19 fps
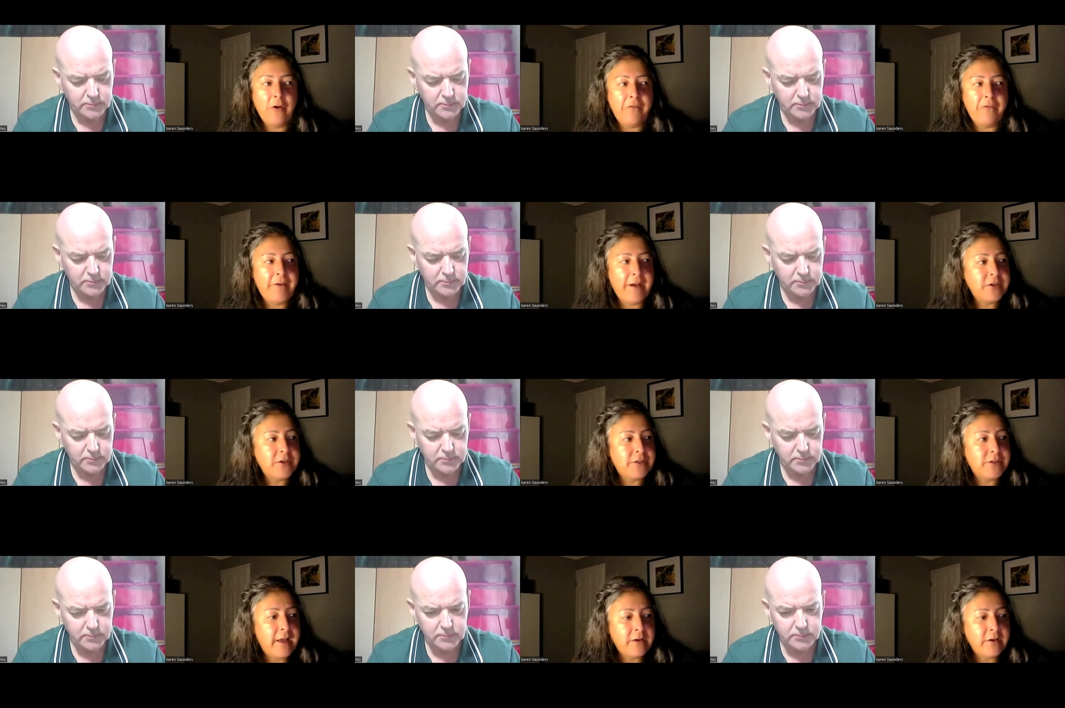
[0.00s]

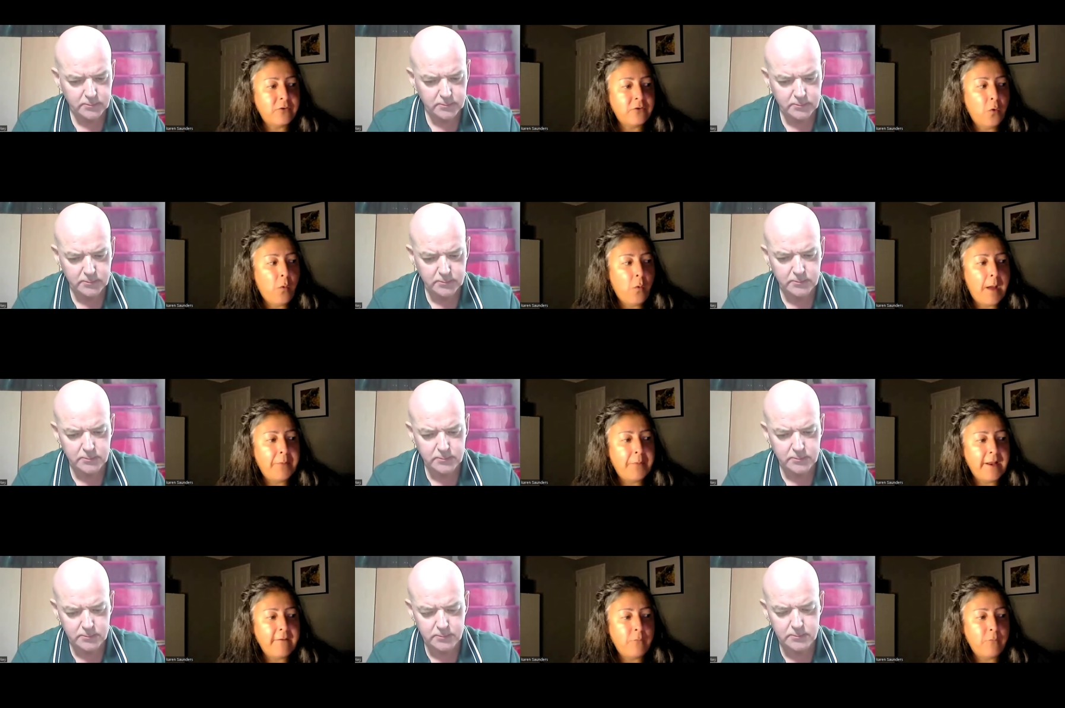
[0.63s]
Speaker 1: Actually, I couldn't
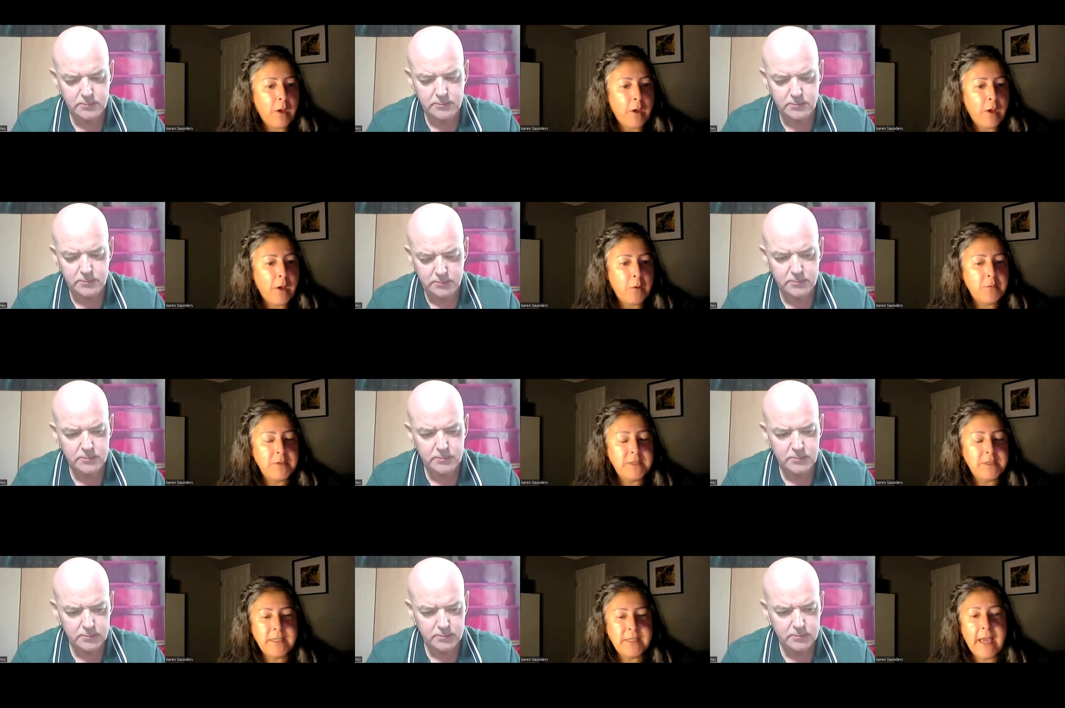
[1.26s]
quite believe what he
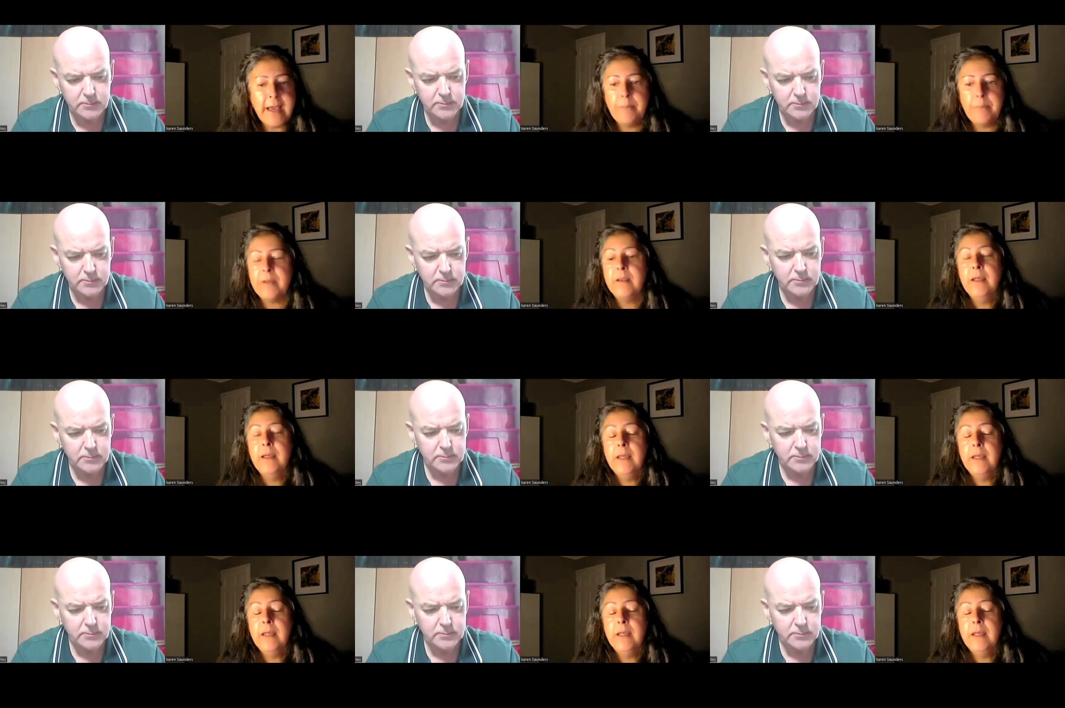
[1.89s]
was saying, but